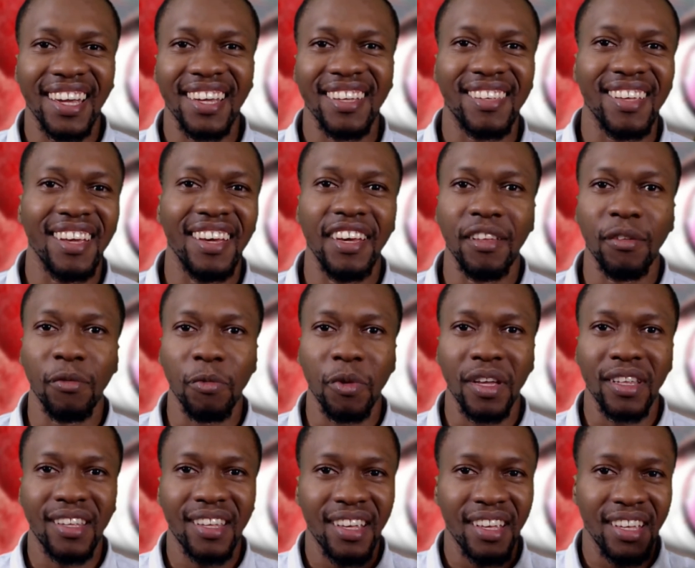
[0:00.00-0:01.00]
it in
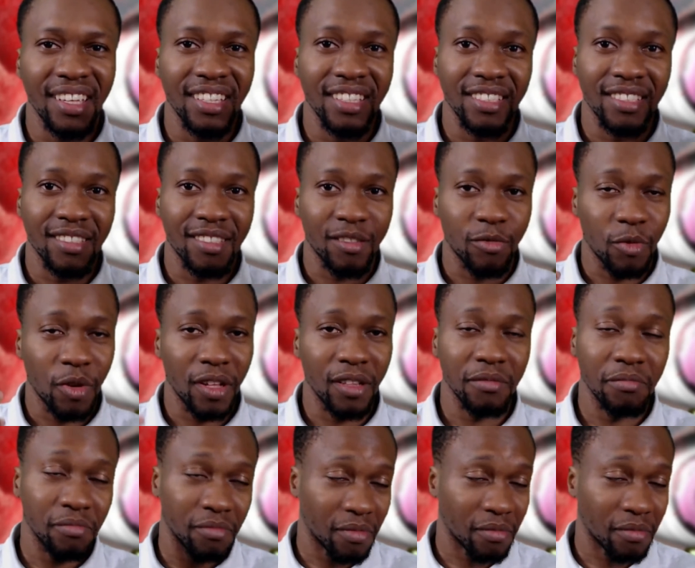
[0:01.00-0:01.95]
with his, well,